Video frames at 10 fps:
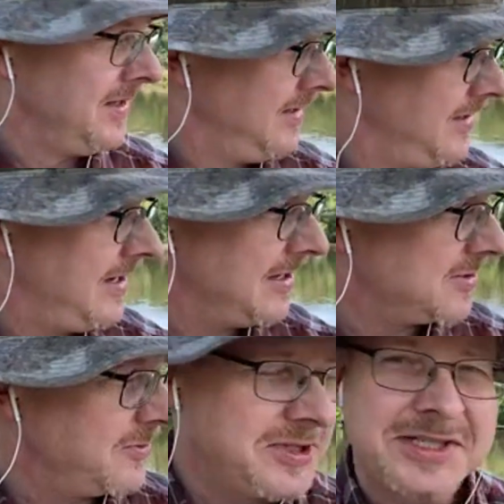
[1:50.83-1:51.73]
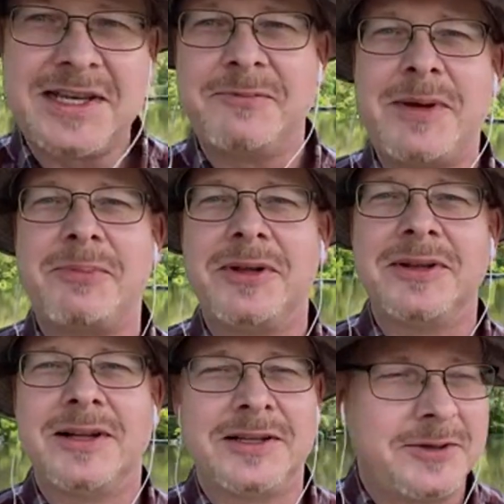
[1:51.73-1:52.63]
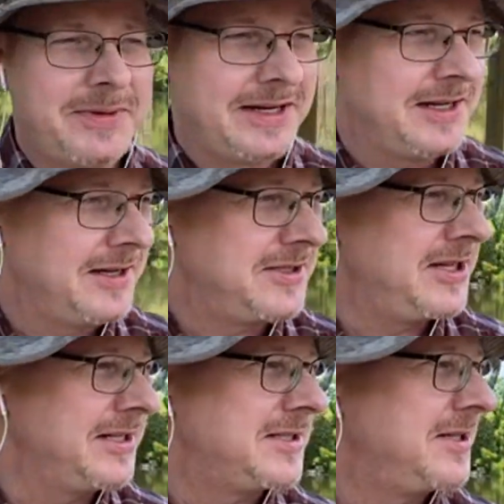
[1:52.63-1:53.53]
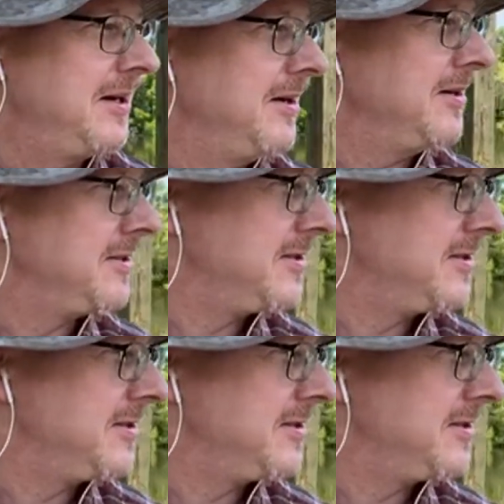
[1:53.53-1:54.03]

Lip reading: Yeah, so we'll just give people a little bit of chance to